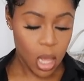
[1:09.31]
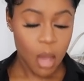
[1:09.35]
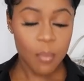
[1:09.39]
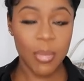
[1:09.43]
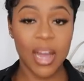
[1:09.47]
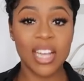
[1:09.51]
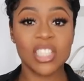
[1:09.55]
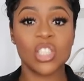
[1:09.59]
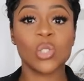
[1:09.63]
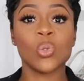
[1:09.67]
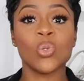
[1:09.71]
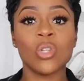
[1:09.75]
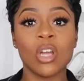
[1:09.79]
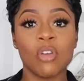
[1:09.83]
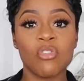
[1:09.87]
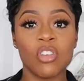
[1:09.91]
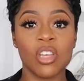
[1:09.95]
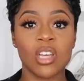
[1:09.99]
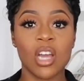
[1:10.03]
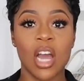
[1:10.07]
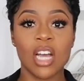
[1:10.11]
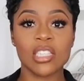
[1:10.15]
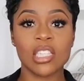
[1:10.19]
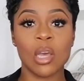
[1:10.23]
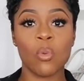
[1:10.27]
but i do love
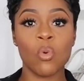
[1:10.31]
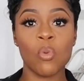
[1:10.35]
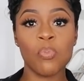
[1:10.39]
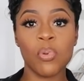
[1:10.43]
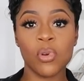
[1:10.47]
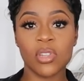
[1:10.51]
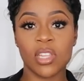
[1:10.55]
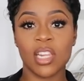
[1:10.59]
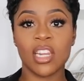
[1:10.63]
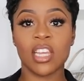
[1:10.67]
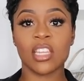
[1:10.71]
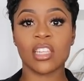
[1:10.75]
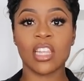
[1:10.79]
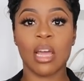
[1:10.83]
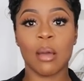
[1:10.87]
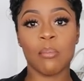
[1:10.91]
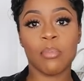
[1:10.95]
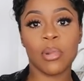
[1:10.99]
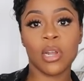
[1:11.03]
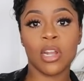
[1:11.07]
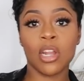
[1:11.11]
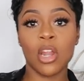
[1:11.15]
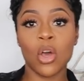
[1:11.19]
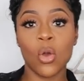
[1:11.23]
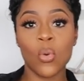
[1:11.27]
it guys i will put the link down
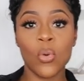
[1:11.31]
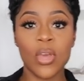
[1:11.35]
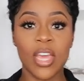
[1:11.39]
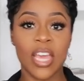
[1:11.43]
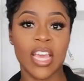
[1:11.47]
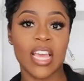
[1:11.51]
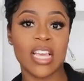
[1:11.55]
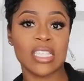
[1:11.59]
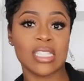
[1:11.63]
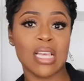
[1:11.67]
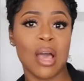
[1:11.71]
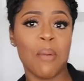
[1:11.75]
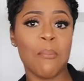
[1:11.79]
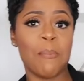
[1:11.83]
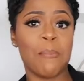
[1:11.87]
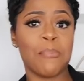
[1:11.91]
below it is